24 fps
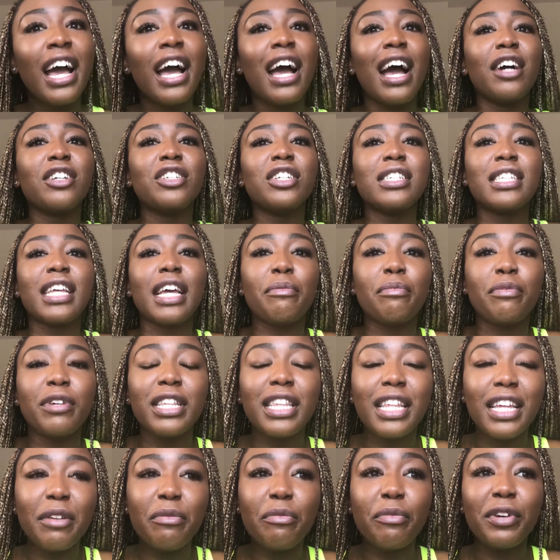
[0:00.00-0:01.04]
I was just like,
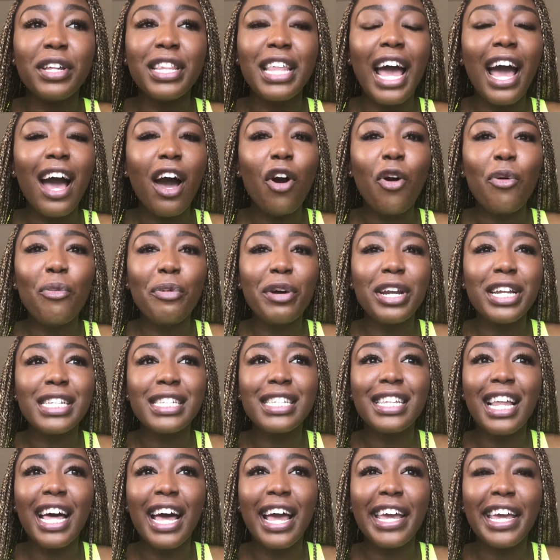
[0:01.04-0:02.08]
breathe in, breathe out. But
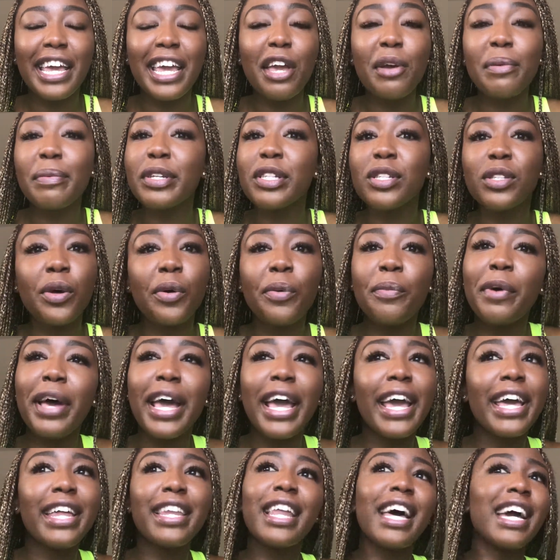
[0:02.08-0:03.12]
it's like, it was so
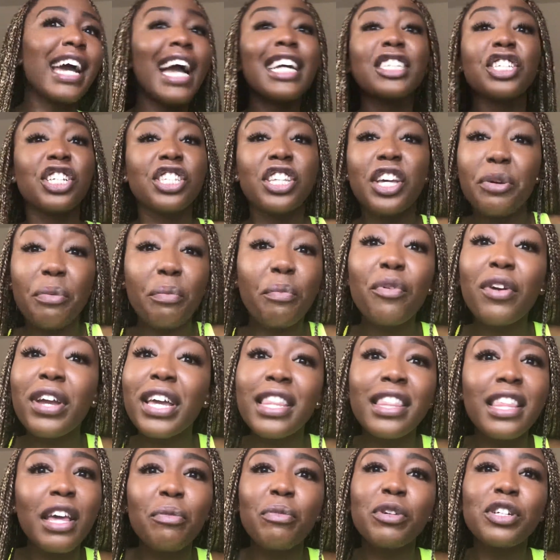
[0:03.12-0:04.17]
bad. Like, I just couldn't
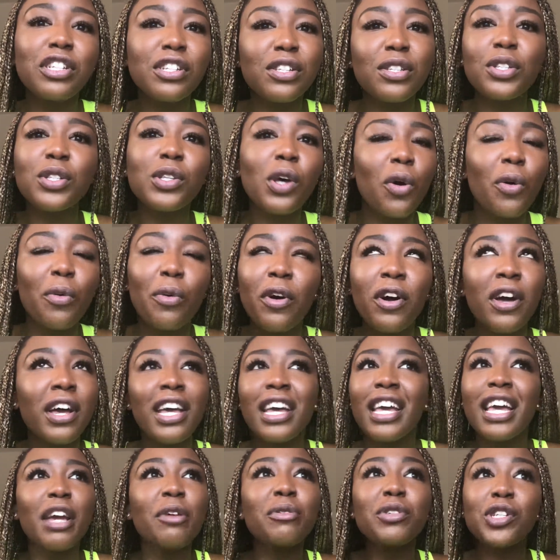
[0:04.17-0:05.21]
breathe. It was just so
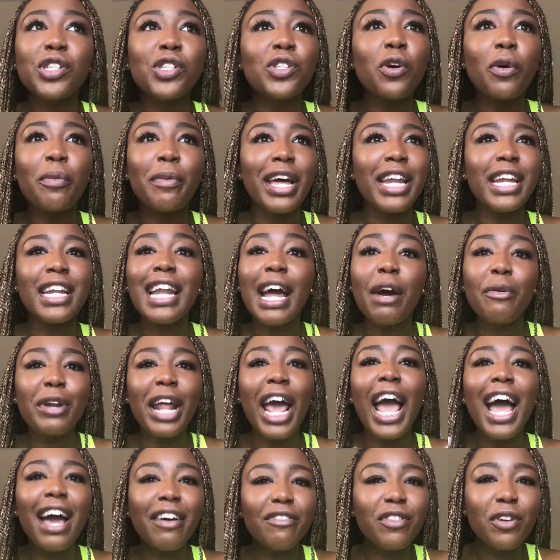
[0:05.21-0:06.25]
bad. And I would
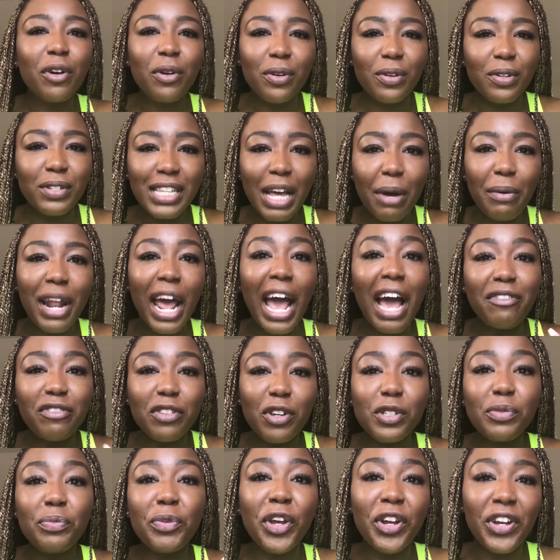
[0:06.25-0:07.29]
have
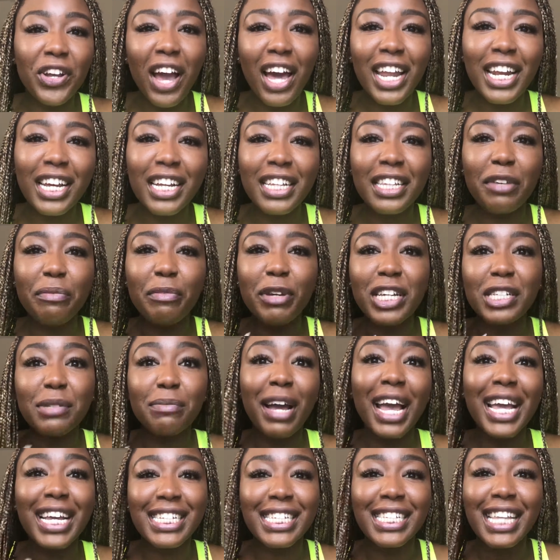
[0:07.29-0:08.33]
those periodically because
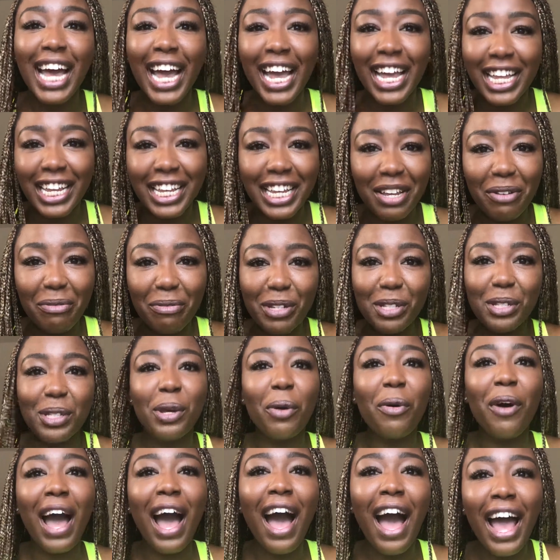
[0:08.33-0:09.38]
my anxiety was
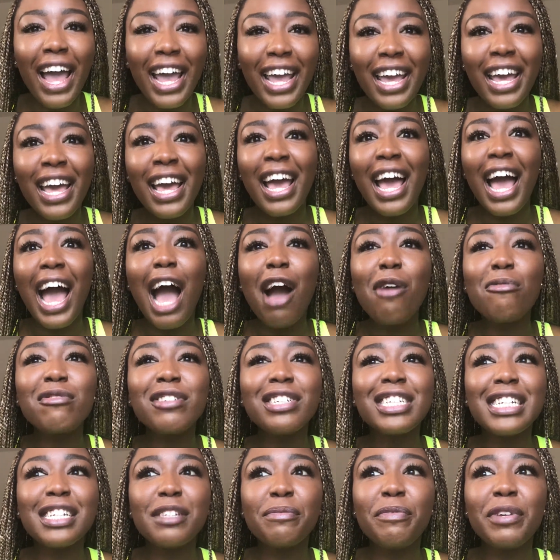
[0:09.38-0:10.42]
so high. I
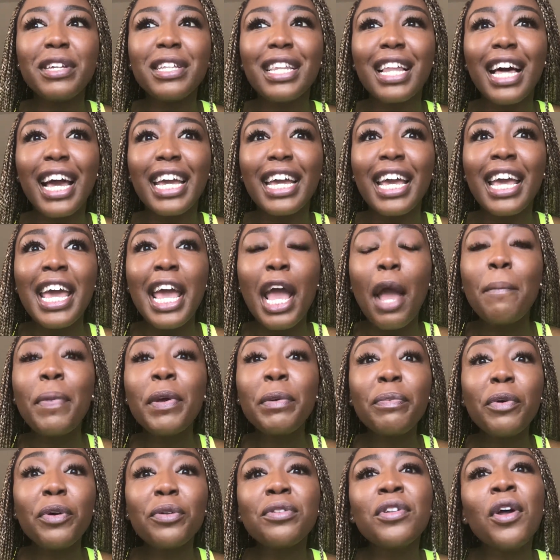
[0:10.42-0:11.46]
would just be like, and
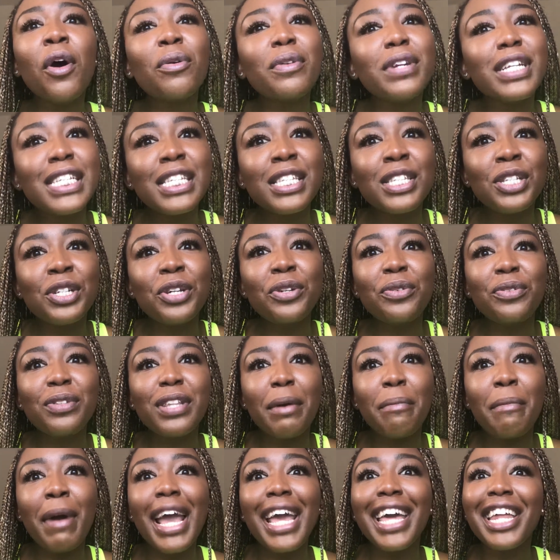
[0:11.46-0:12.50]
people noticed too
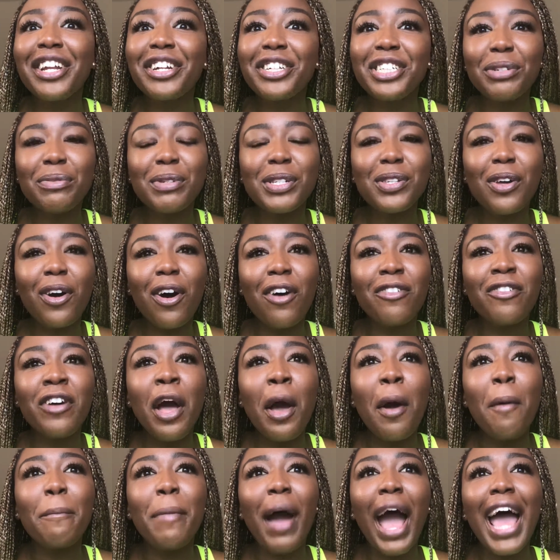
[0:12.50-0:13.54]
that my energy was
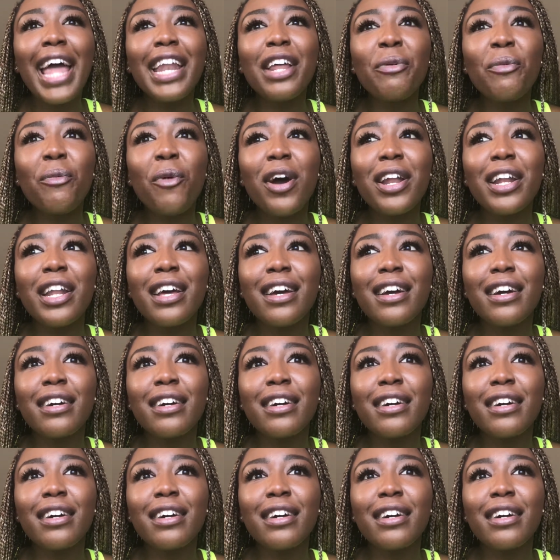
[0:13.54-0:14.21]
off, but I didn't want